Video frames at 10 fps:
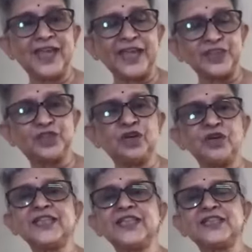
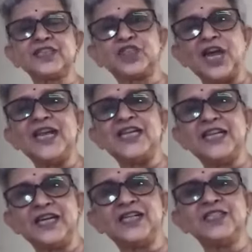ensuring that the child
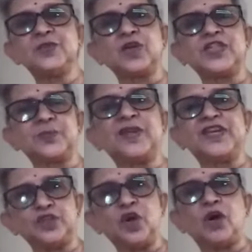learns what is
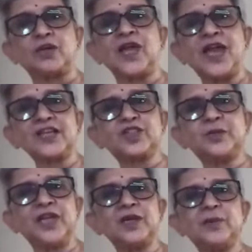being taught has to
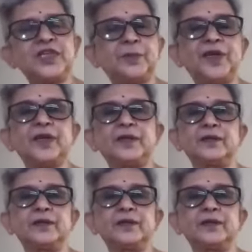be done by the parent.